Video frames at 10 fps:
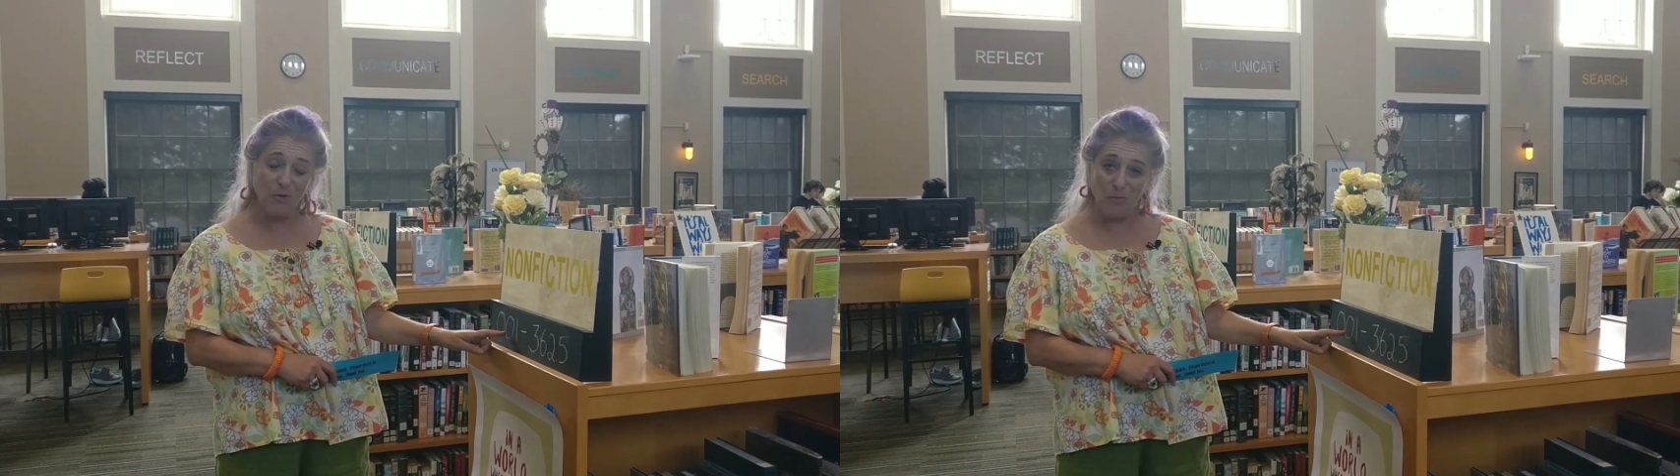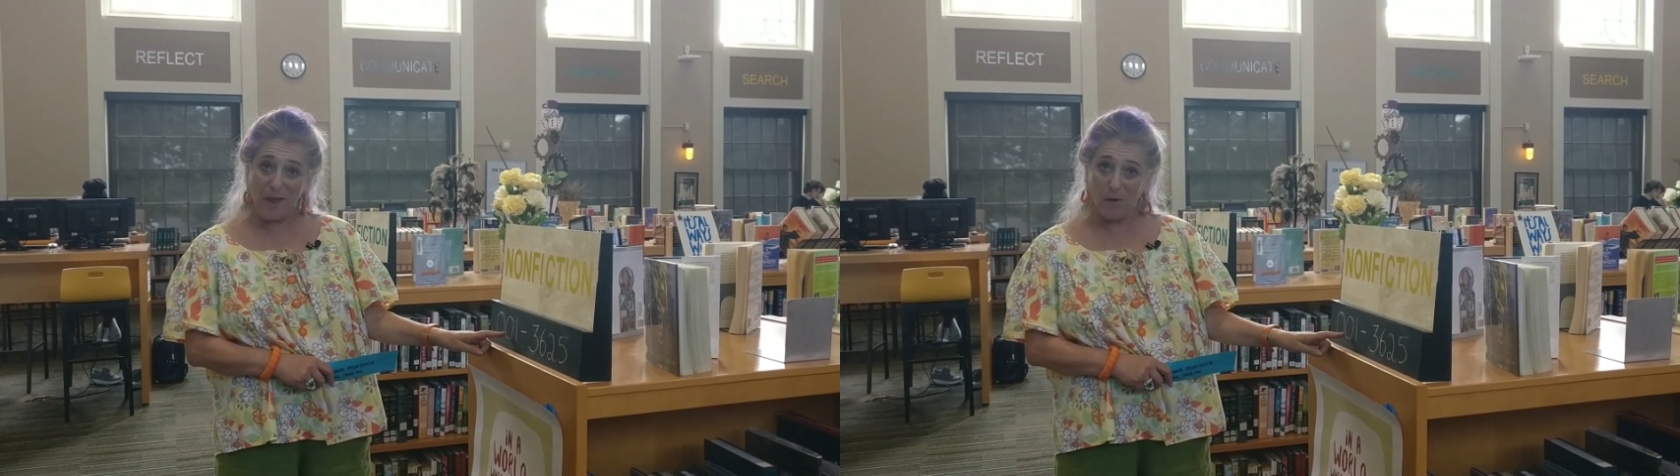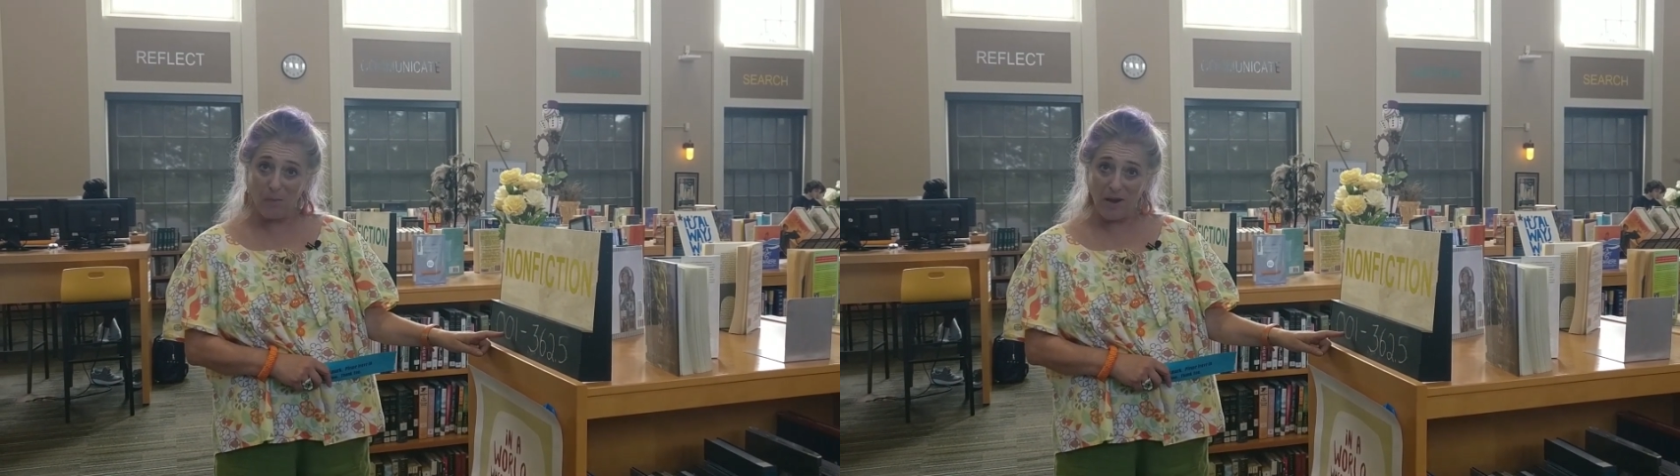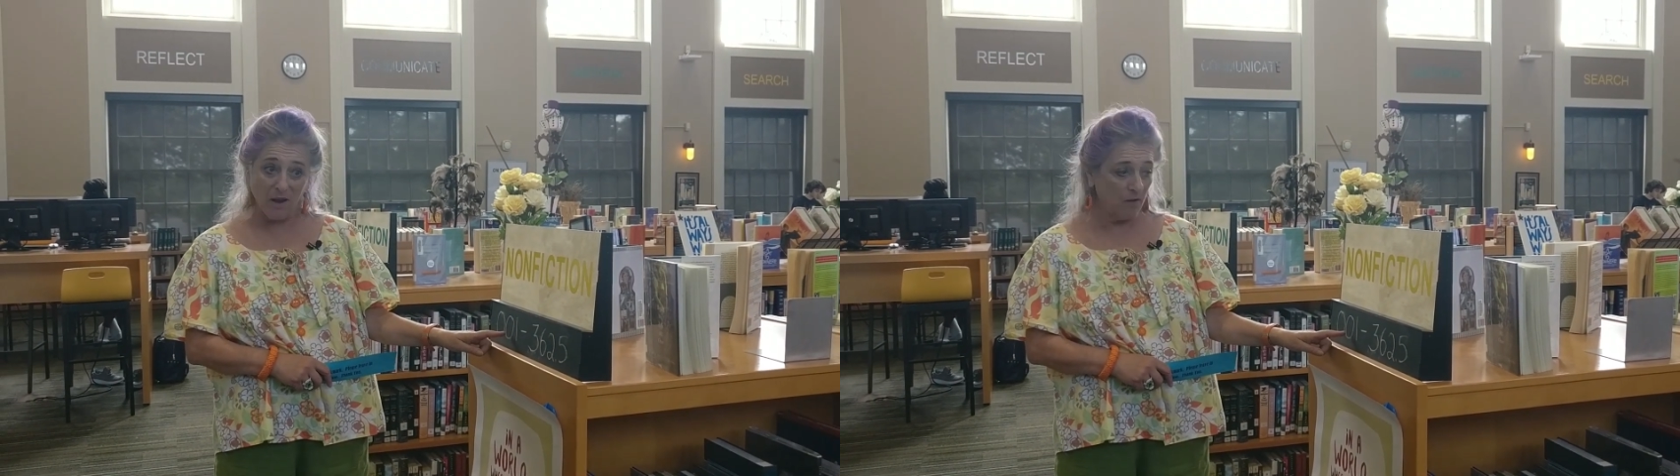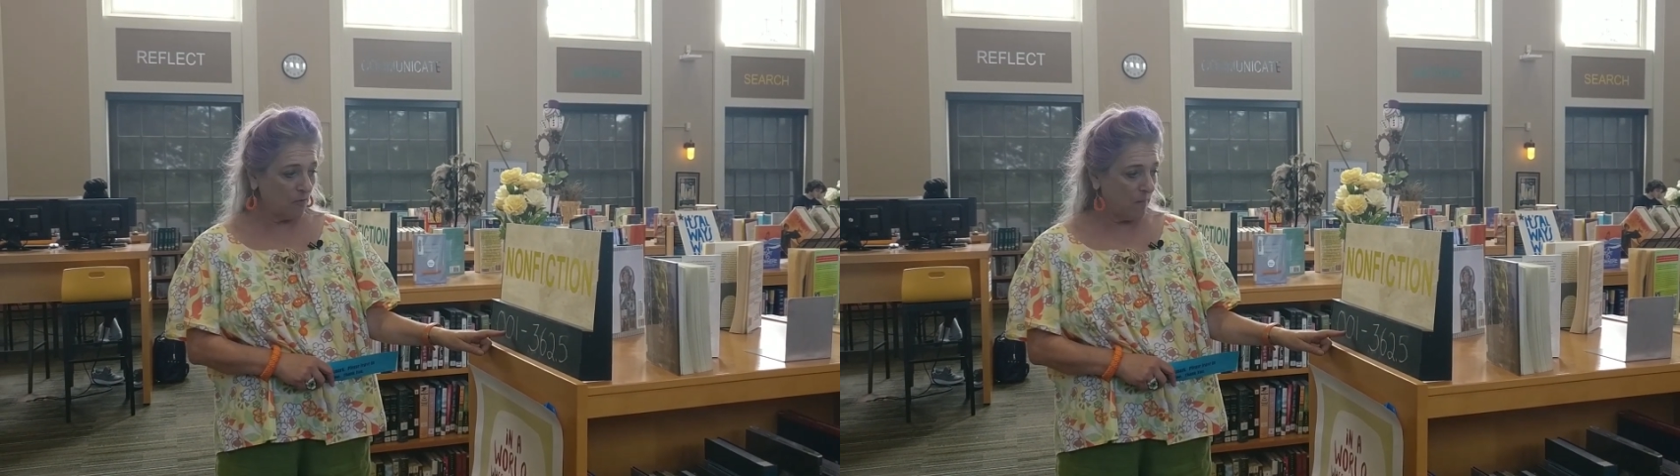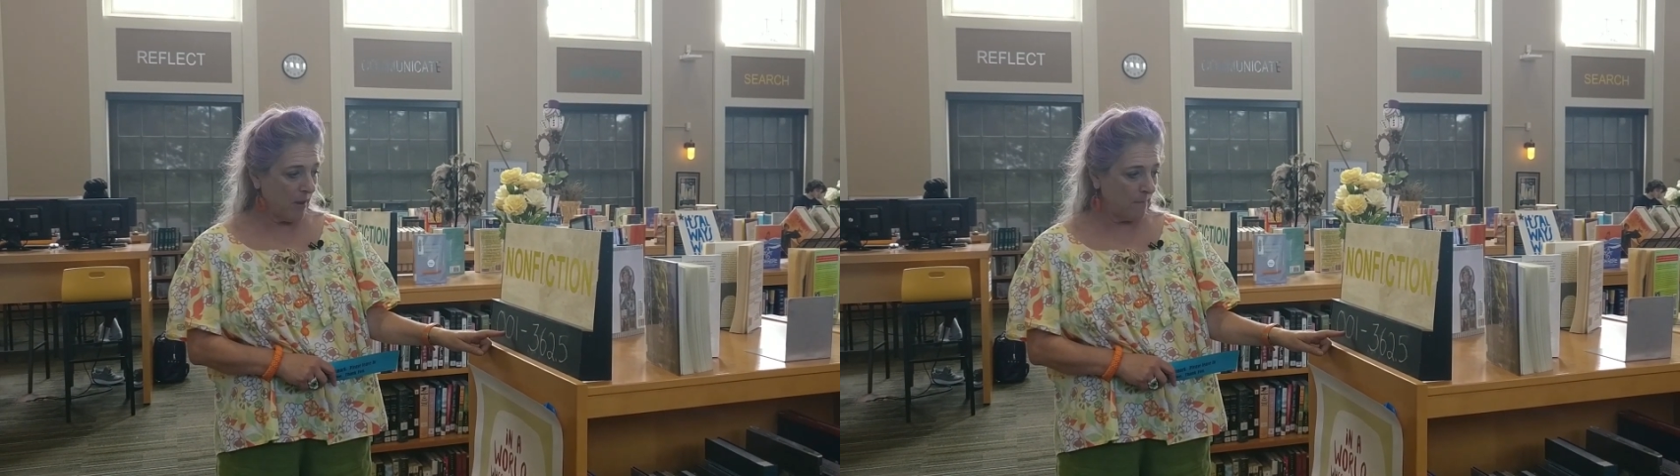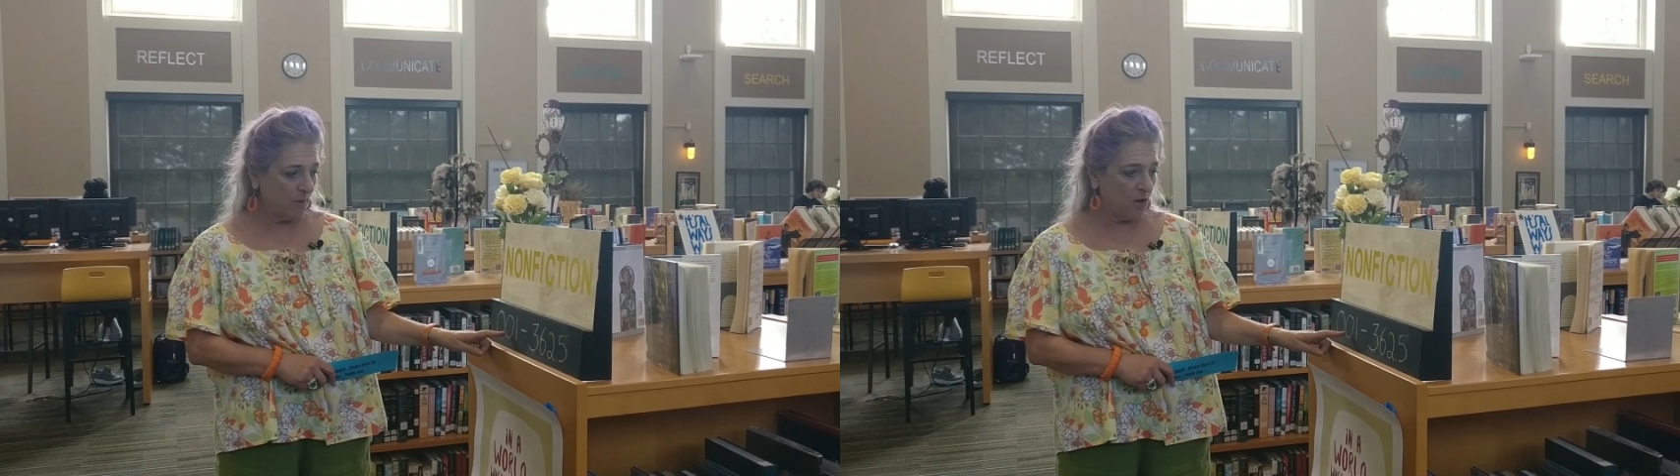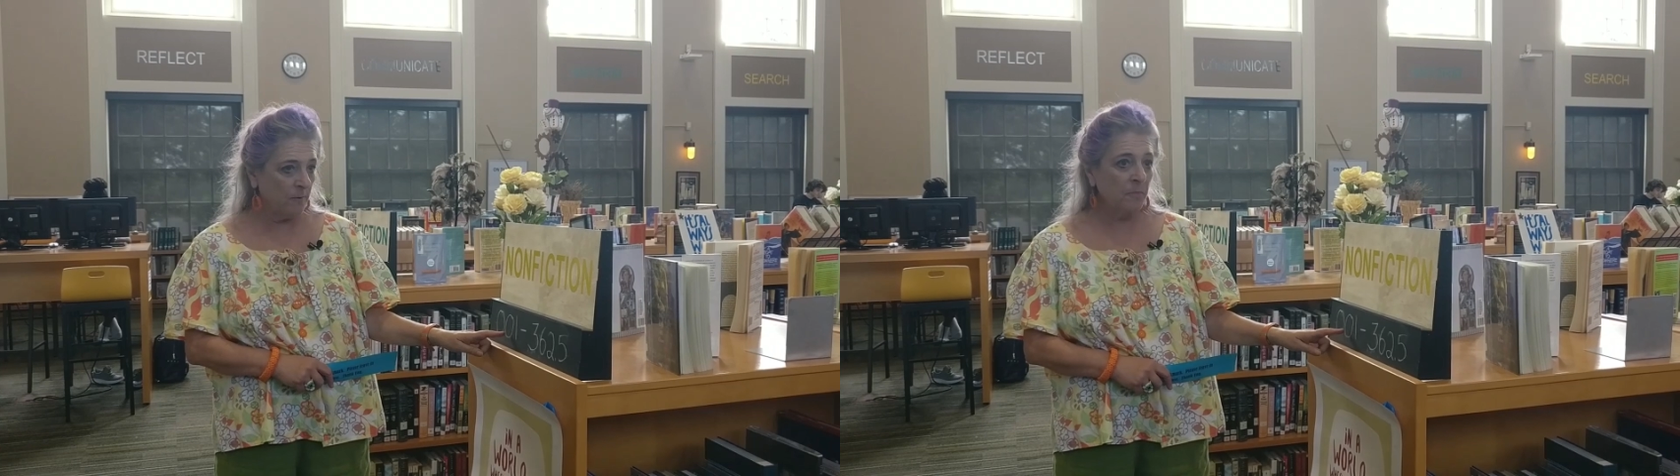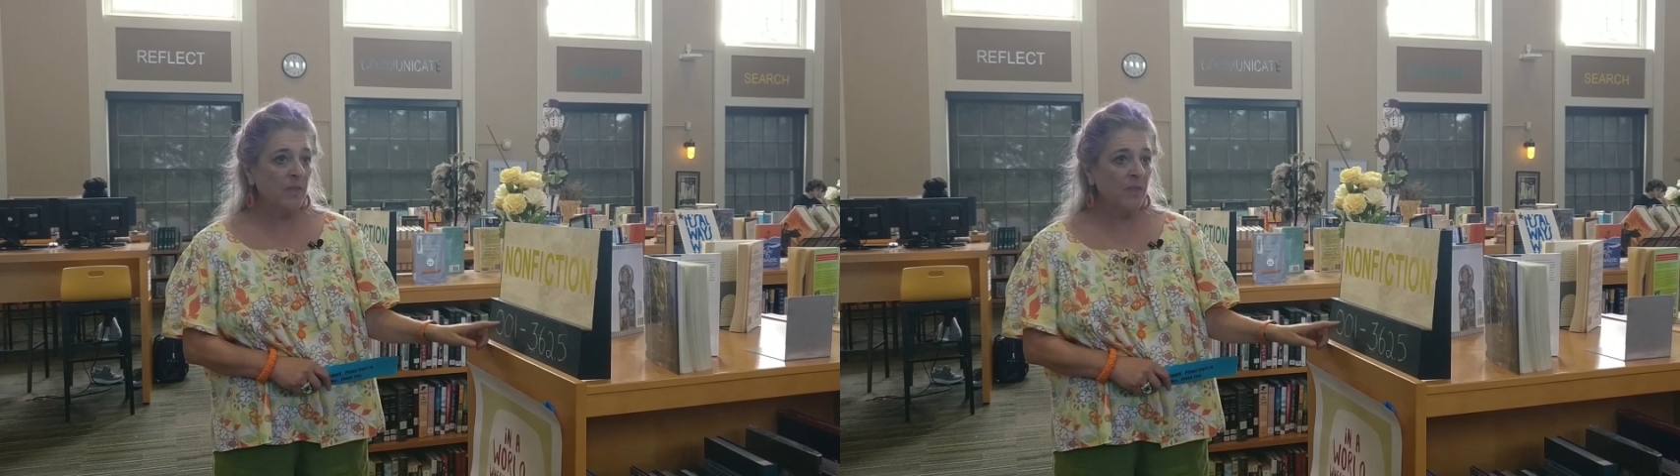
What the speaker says: you may or may not remember.